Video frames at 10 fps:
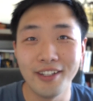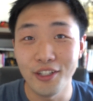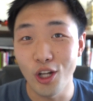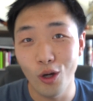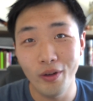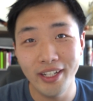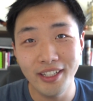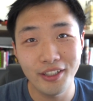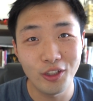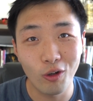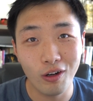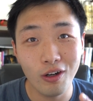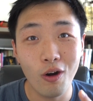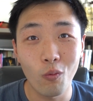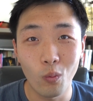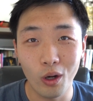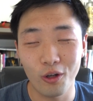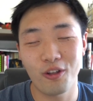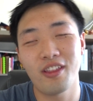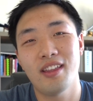knowing your
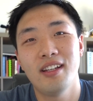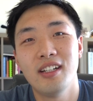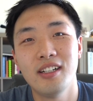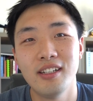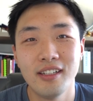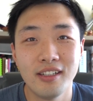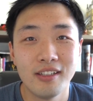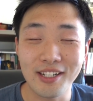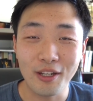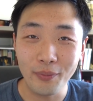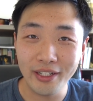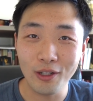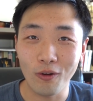worth. As a community